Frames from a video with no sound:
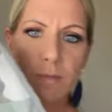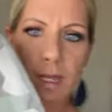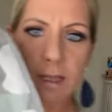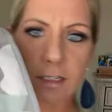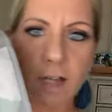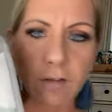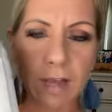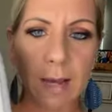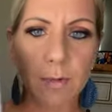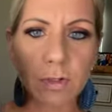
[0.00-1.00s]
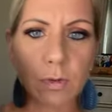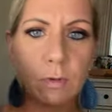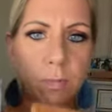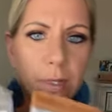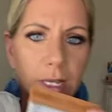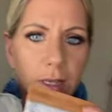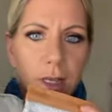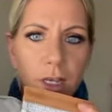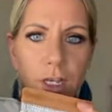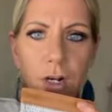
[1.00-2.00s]
in the soft camo. So it would be,
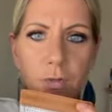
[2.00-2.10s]
you know,